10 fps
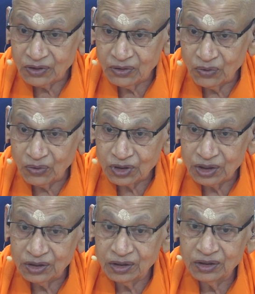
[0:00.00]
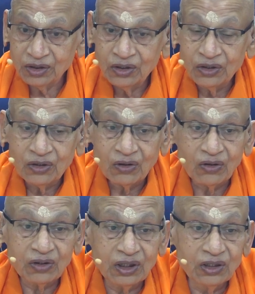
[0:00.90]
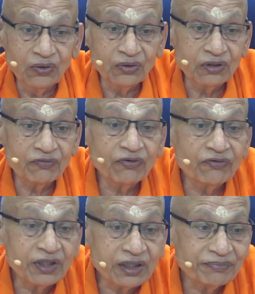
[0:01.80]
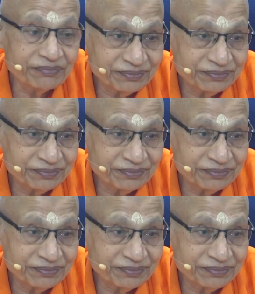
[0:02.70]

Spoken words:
notion or delusion when we wake up.